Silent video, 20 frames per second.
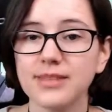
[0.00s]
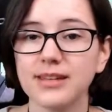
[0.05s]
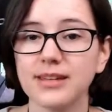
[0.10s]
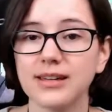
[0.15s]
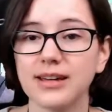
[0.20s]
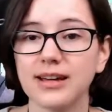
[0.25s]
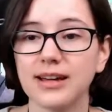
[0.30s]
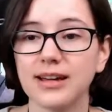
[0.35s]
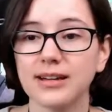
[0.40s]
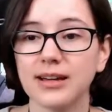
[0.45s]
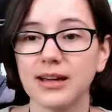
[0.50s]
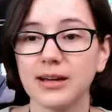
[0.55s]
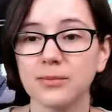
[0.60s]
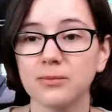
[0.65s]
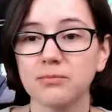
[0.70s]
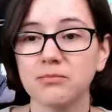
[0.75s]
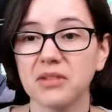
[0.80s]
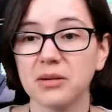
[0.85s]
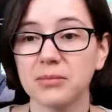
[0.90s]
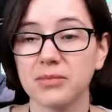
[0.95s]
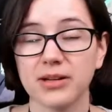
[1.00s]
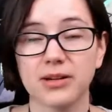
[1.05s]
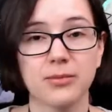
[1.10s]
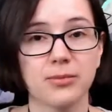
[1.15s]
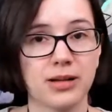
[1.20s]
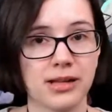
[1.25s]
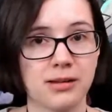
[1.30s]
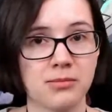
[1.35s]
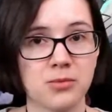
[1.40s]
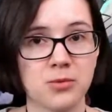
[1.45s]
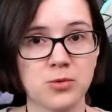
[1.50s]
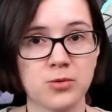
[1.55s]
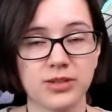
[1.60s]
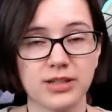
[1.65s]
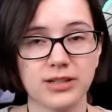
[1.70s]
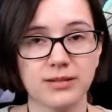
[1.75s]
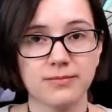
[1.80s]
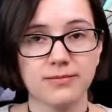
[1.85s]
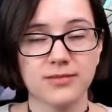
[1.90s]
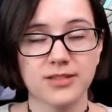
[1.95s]
and I'm gonna play more of
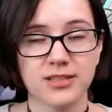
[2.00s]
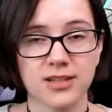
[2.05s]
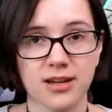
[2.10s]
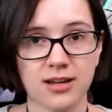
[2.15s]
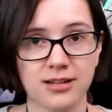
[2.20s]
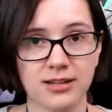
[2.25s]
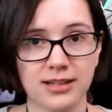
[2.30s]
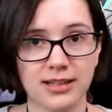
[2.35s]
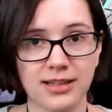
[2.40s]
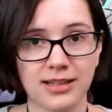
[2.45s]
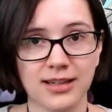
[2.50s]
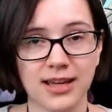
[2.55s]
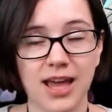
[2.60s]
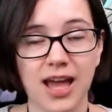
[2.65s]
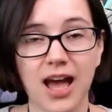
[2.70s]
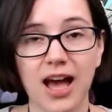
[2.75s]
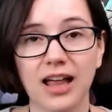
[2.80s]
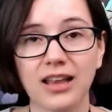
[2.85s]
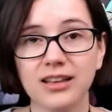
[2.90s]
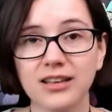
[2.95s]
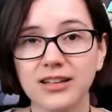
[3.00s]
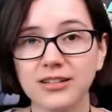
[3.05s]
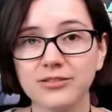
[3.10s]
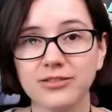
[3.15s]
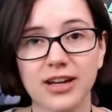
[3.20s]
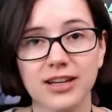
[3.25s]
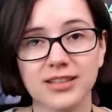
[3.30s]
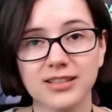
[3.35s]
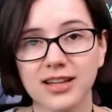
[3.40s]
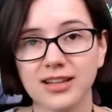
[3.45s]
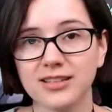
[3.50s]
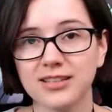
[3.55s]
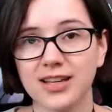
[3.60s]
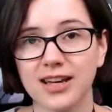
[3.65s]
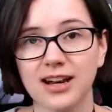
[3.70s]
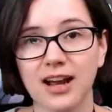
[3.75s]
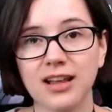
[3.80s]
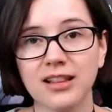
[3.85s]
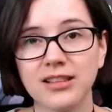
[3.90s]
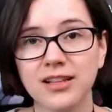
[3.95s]
it, certainly. As I said,
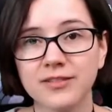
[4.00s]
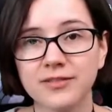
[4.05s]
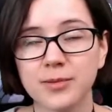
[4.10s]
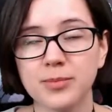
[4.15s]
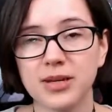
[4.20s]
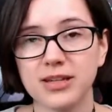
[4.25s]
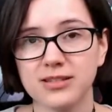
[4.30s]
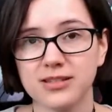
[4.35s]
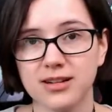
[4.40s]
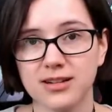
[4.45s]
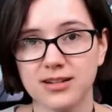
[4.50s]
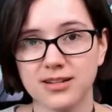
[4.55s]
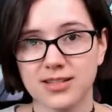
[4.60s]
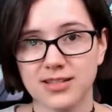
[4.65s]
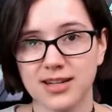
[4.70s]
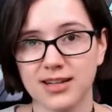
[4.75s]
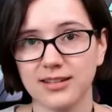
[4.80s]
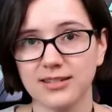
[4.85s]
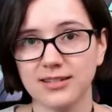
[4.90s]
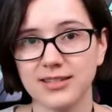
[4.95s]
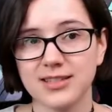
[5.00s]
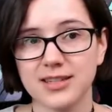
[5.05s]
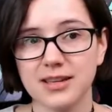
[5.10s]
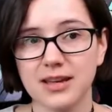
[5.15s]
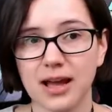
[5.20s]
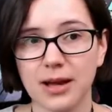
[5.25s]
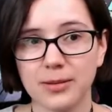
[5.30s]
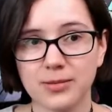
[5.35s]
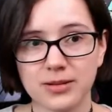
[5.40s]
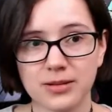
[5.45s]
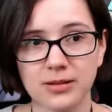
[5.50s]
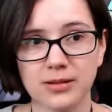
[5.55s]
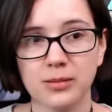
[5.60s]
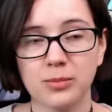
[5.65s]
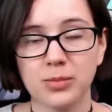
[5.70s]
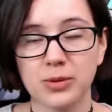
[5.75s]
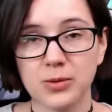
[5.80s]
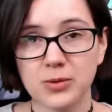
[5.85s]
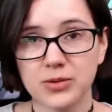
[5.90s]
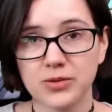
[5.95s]
I love the pixel art style. It's absolutely
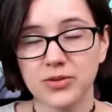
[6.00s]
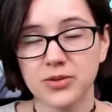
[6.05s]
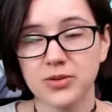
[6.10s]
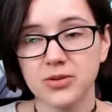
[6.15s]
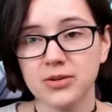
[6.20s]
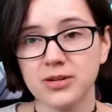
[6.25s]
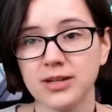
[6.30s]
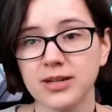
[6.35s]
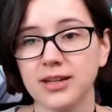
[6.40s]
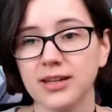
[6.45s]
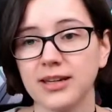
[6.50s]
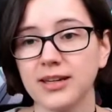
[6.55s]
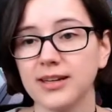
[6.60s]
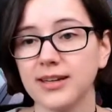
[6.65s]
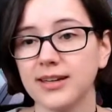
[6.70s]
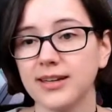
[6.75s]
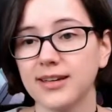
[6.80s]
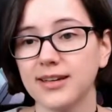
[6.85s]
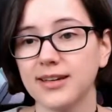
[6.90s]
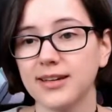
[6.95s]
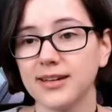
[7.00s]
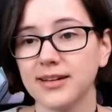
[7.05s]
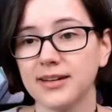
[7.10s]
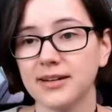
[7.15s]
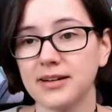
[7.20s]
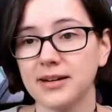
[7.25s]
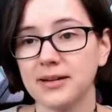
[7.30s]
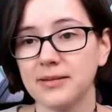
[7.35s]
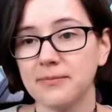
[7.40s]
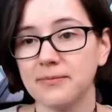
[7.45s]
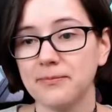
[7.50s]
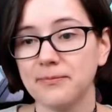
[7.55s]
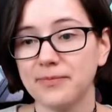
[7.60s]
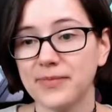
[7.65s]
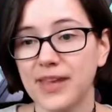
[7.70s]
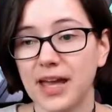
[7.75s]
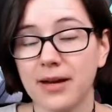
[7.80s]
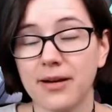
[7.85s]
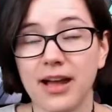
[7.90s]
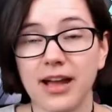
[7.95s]
beautiful.
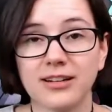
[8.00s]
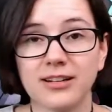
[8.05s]
I had a